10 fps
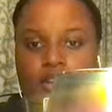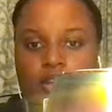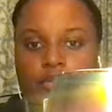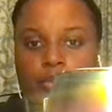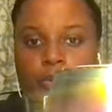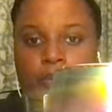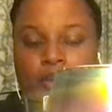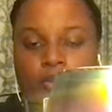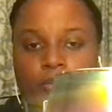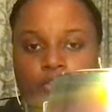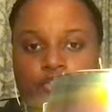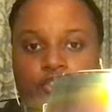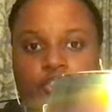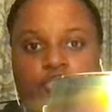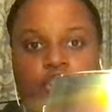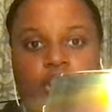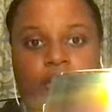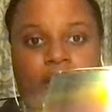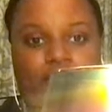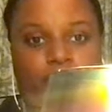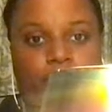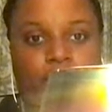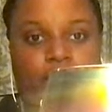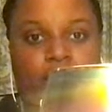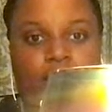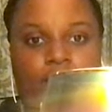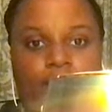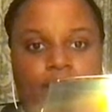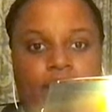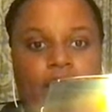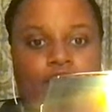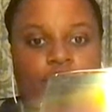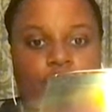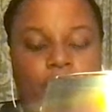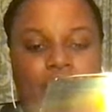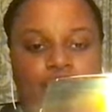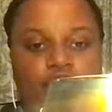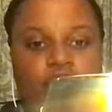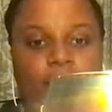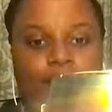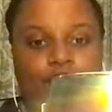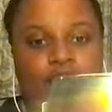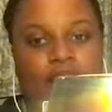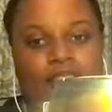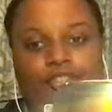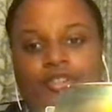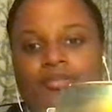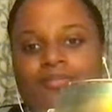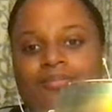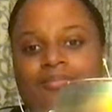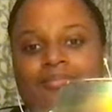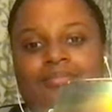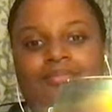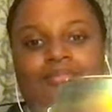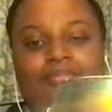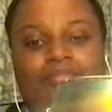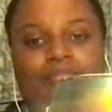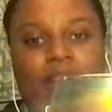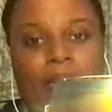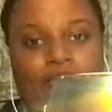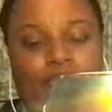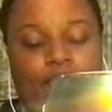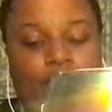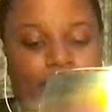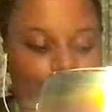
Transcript: If you work better with shutting your eyes completely and just imagining the image of the candle, that works just fine